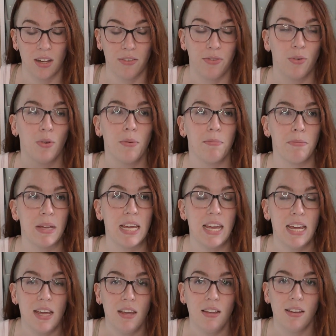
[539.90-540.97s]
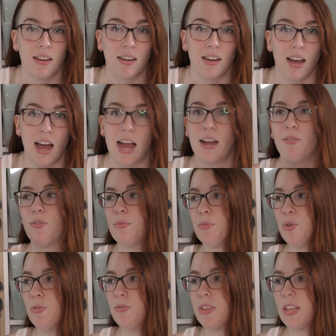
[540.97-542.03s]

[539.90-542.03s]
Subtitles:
For me, I remove